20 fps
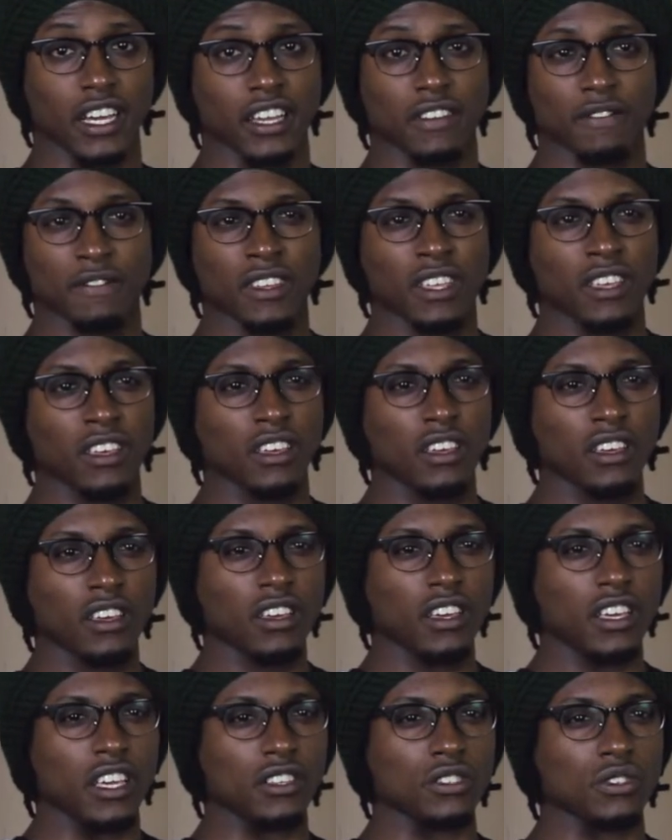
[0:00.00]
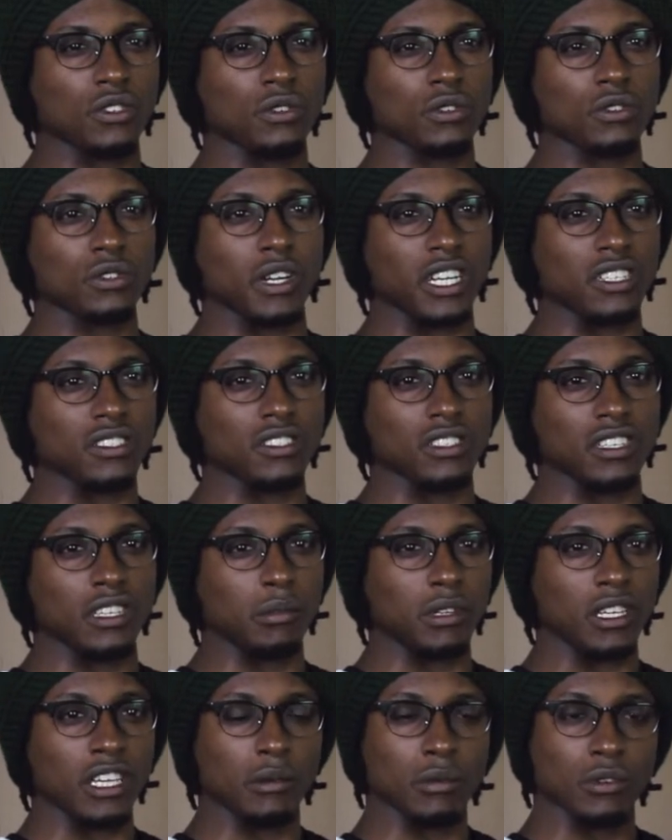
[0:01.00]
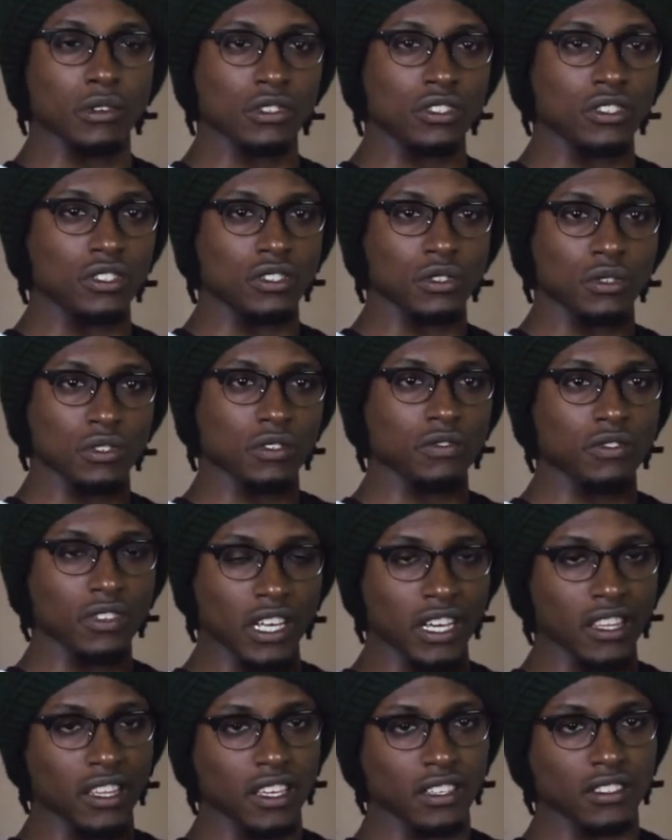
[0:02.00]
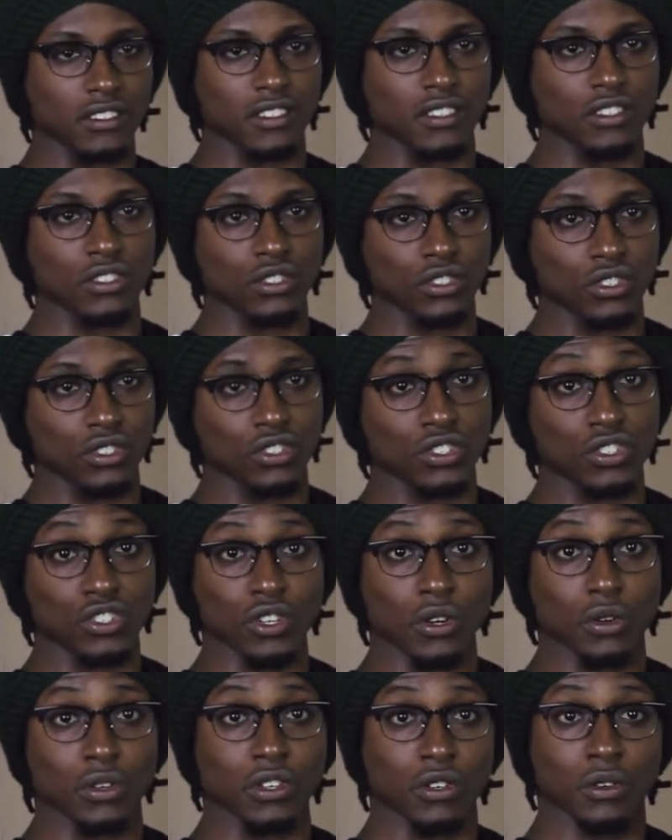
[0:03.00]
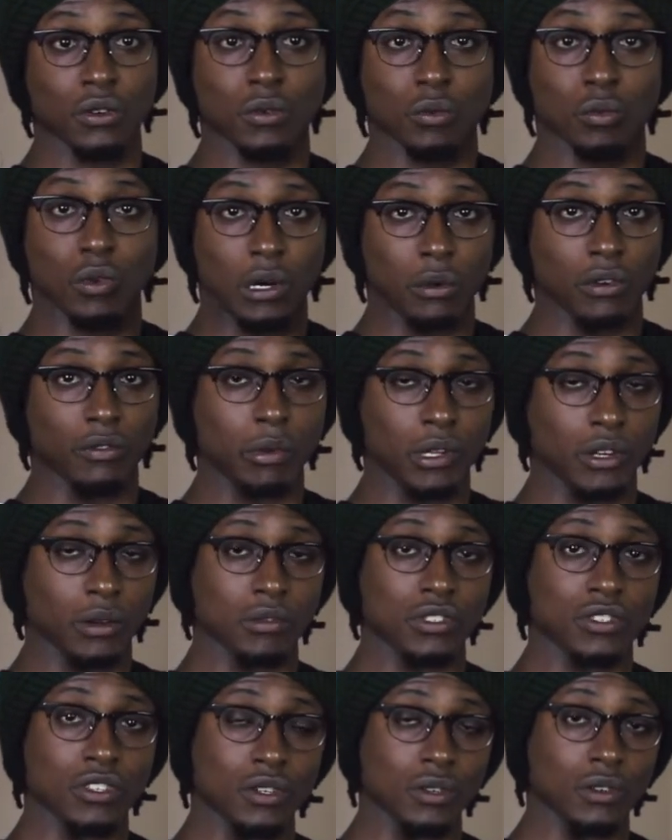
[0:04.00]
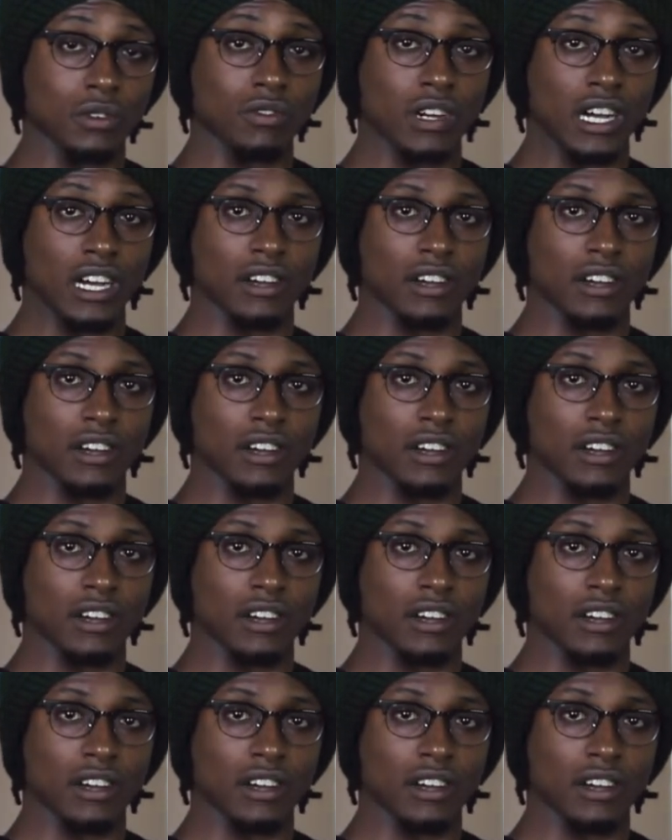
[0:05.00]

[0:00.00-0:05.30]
Like, it's cool to actually be able to do something like this and show you what we've been up to